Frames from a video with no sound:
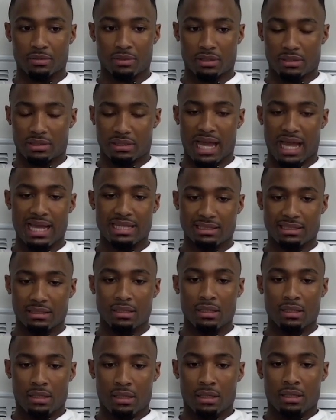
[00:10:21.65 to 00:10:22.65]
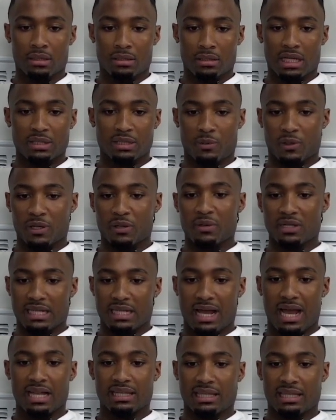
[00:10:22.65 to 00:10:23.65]
But that's pretty much
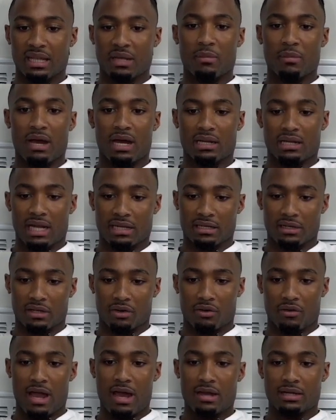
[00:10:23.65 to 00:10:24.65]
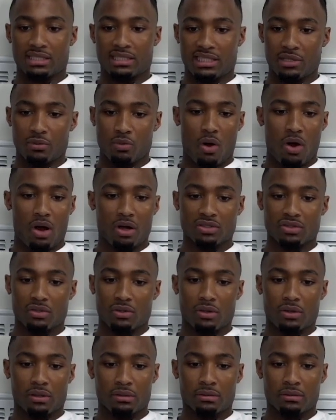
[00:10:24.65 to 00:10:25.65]
how I think about it. Like the ground that she walks
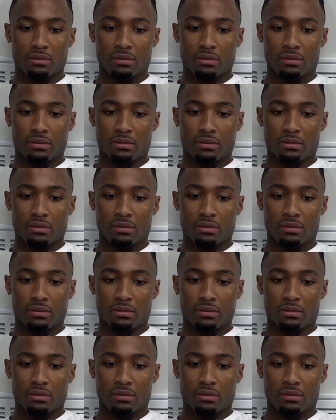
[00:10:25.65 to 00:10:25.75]
on,